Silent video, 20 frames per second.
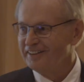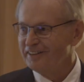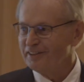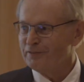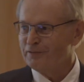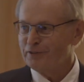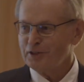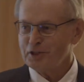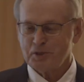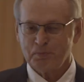The
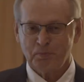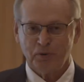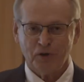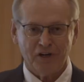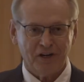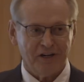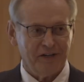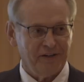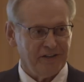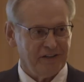first
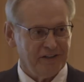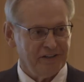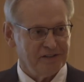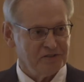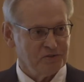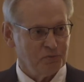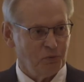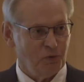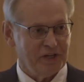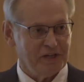part
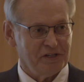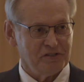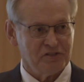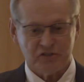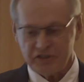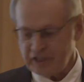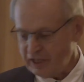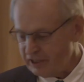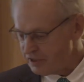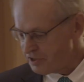is, what is
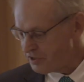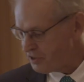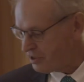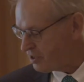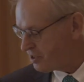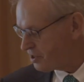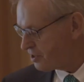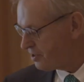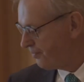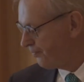
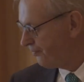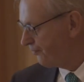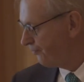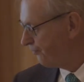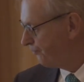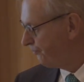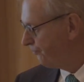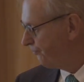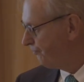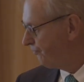Genesis?
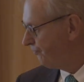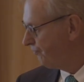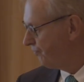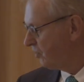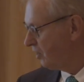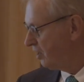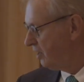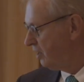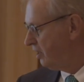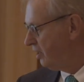
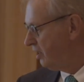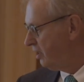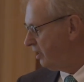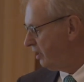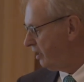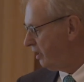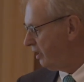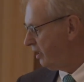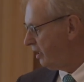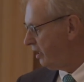
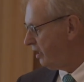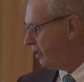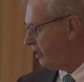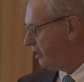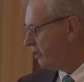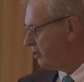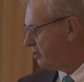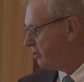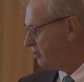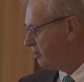
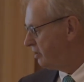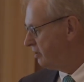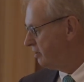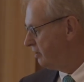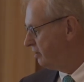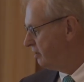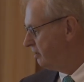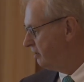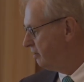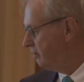And
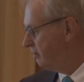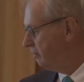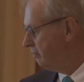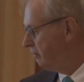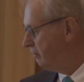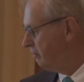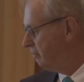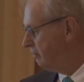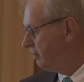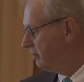
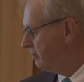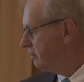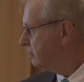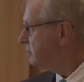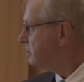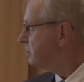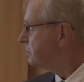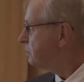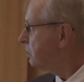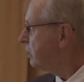
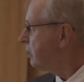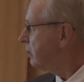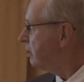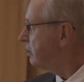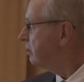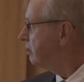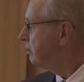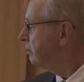does this work?